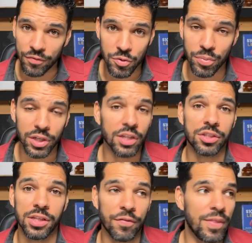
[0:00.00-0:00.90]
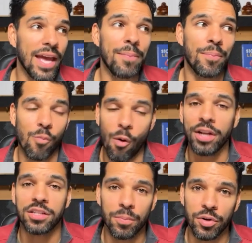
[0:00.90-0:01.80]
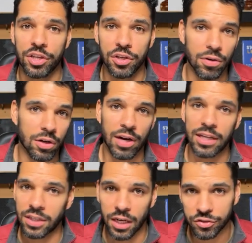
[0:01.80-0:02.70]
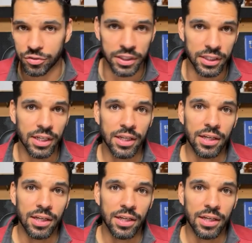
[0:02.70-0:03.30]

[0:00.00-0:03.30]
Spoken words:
If you book if they want to book you across country,